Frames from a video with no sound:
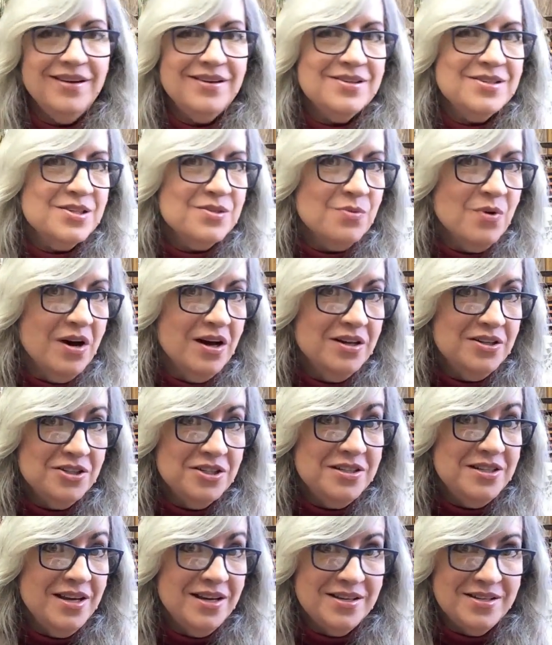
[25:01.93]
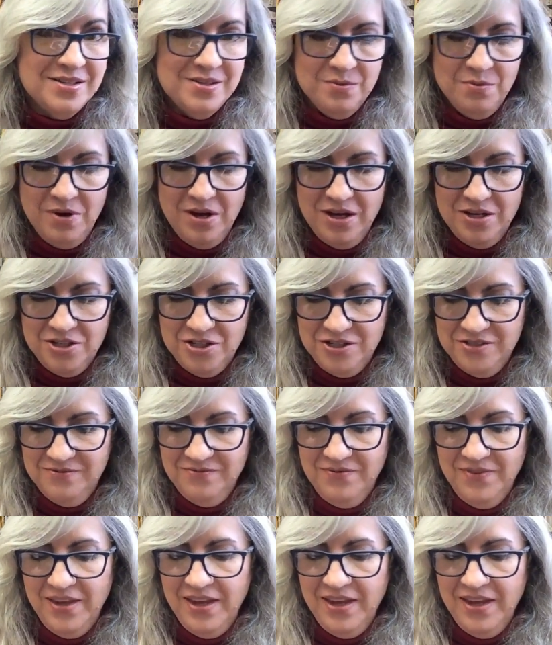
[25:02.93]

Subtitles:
a swatch, a test swatch.